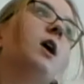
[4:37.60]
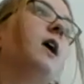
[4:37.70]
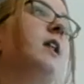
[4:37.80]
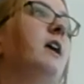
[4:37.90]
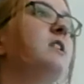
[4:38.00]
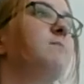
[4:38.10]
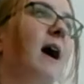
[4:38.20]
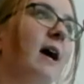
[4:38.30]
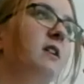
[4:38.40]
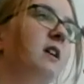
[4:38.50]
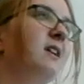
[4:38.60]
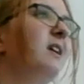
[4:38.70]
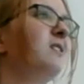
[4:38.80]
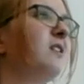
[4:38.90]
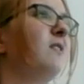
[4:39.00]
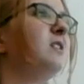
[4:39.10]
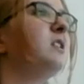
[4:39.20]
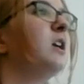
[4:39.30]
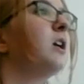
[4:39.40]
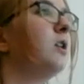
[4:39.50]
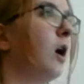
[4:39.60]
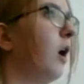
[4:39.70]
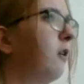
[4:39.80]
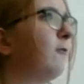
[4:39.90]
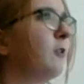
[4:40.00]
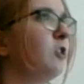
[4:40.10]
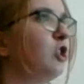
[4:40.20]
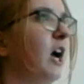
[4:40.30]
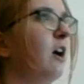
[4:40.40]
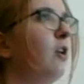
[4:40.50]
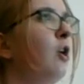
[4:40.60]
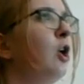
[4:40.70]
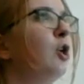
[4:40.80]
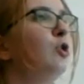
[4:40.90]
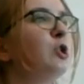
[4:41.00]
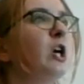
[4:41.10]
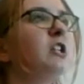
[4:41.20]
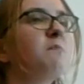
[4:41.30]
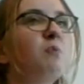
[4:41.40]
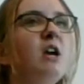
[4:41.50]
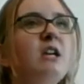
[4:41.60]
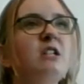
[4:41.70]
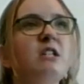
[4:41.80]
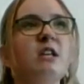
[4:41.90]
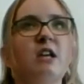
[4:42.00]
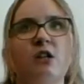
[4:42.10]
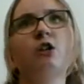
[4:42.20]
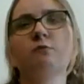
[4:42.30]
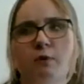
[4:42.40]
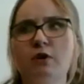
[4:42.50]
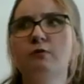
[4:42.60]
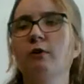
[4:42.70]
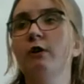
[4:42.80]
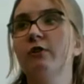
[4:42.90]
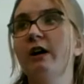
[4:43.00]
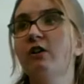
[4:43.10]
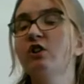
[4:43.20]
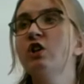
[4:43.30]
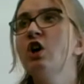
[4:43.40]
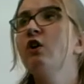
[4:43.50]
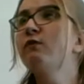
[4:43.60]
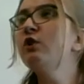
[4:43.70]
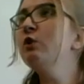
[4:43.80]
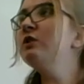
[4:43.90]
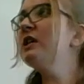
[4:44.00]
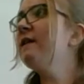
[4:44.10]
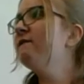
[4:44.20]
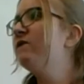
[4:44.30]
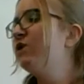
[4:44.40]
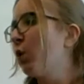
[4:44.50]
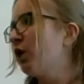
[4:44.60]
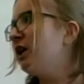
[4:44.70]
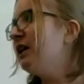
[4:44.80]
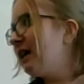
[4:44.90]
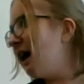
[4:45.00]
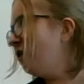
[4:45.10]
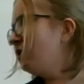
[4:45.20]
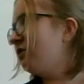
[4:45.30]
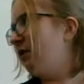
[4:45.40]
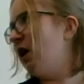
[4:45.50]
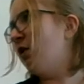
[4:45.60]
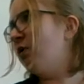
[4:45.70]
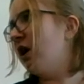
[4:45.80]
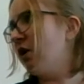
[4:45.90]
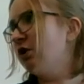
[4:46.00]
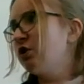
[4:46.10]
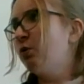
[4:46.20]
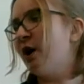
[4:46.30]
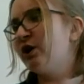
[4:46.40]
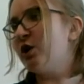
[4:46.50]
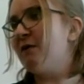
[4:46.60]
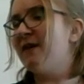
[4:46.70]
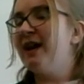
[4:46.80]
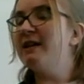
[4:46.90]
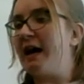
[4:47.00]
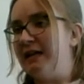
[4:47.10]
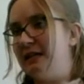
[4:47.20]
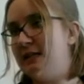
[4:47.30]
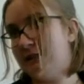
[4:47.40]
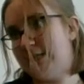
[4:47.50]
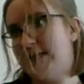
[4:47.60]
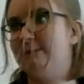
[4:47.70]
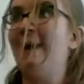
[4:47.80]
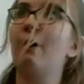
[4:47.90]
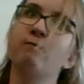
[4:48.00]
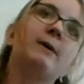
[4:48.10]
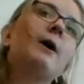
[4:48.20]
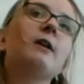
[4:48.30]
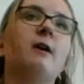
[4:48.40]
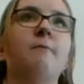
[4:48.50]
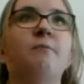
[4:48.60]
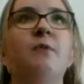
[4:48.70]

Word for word: In his mind, he is convinced he cannot afford the child who's trying to break into the Guinness Book of World Records for using 40 gallons of hot water to wash off a 96 pound body.